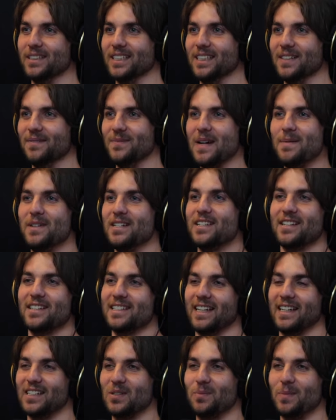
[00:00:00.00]
with them. Maybe just
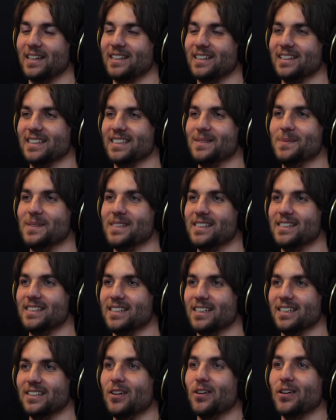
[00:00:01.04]
because I expect it to be
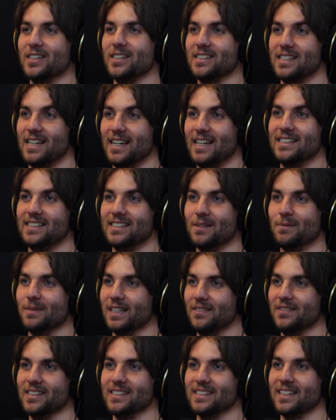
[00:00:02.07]
shit, not because they're shit,
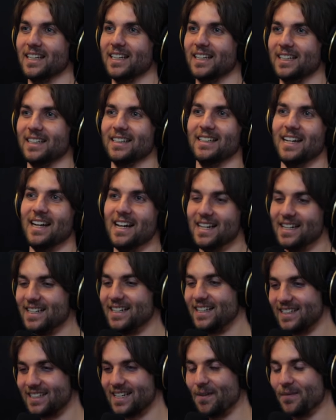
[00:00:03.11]
but I'm just like
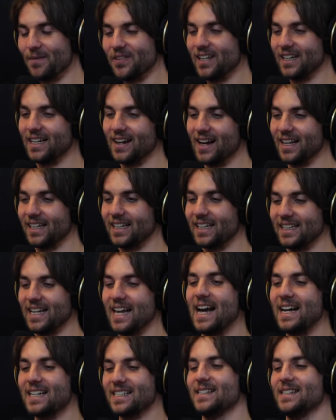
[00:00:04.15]
something like
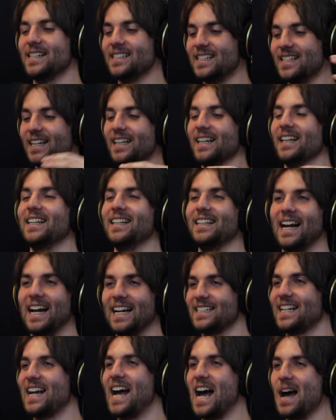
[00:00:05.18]
there's another thing that
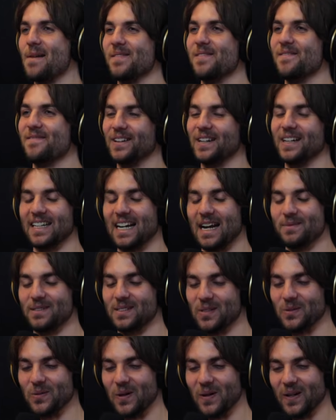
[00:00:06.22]
has to happen for
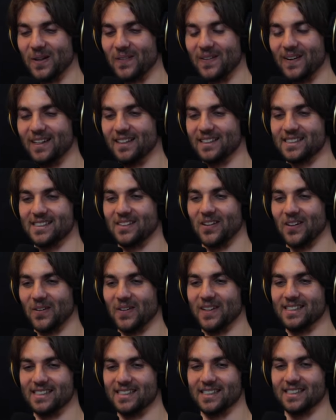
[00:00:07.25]
collabs to work well. It's not
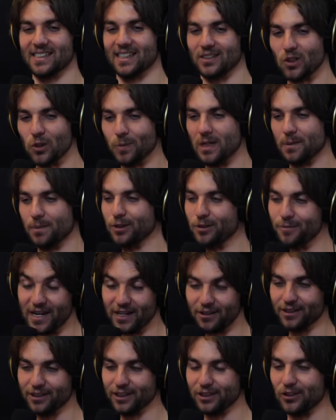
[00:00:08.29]
always just like two people who
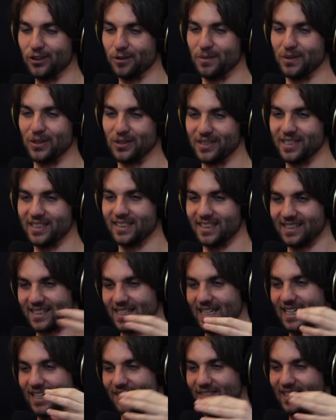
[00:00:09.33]
make really good music. There's
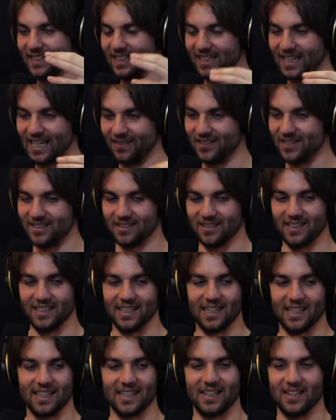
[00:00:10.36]
kind of like a chemistry, and